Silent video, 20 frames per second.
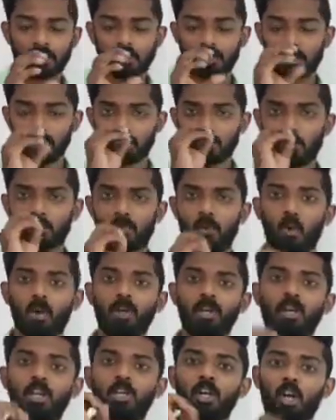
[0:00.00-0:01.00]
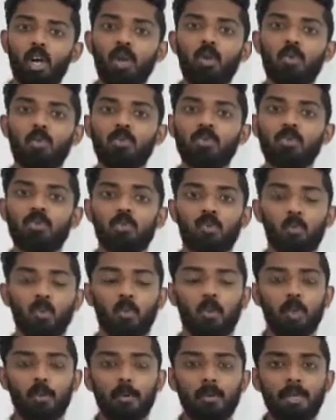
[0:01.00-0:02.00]
the subordinate clause
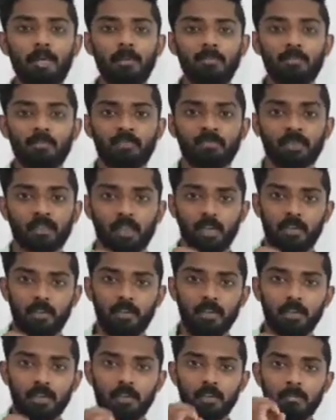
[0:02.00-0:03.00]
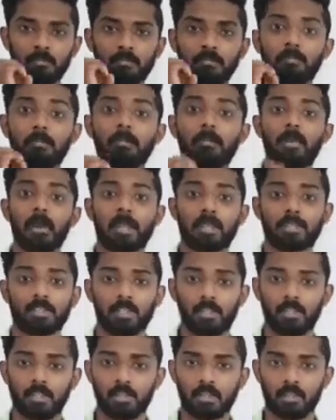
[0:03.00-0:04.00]
will be in the
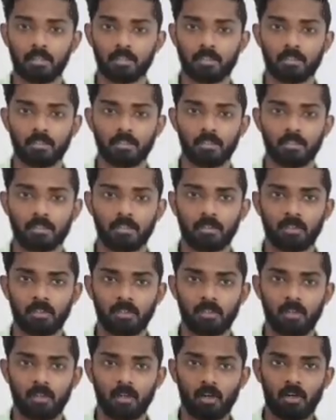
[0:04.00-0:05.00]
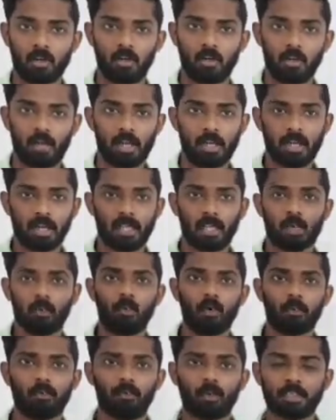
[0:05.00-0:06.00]
present tense. I can give
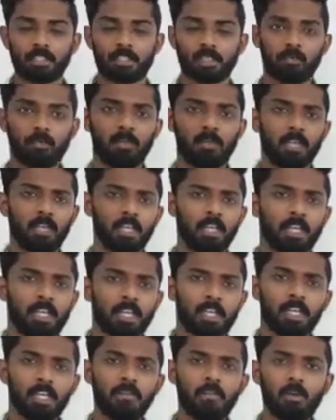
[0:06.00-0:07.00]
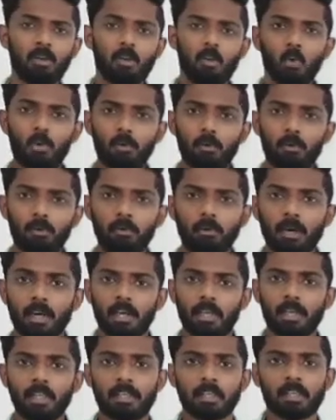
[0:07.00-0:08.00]
one more example. He will go to
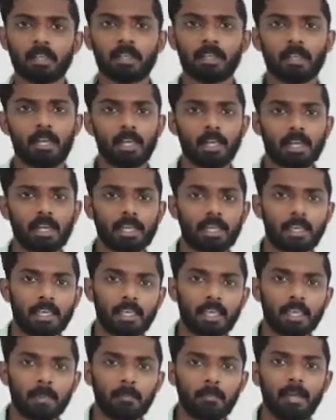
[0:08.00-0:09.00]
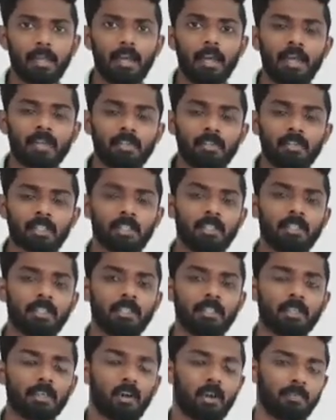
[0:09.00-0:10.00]
Mumbai that he may attend
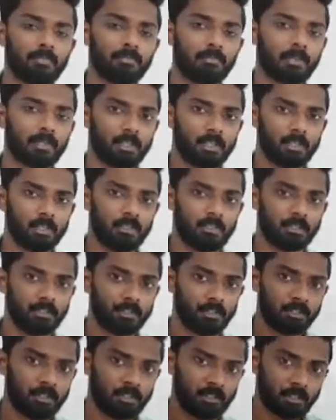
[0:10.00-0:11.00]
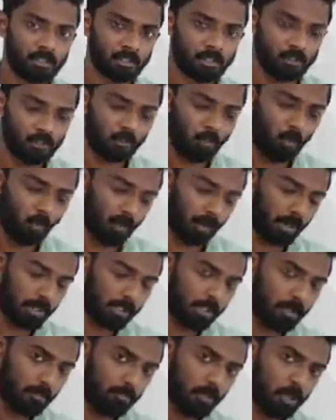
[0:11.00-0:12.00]
the conference. So what
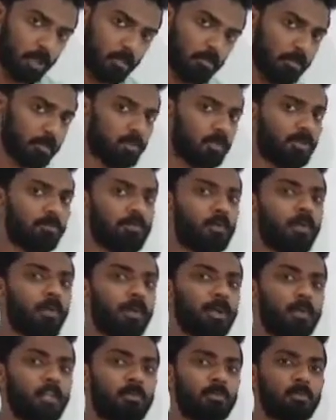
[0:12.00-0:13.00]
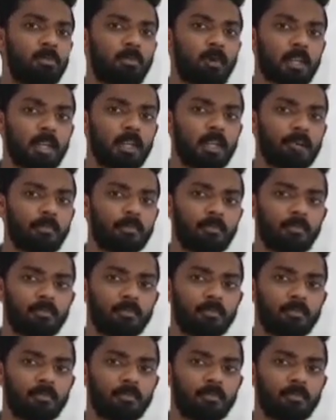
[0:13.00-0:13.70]
is the purpose of going to Mumbai?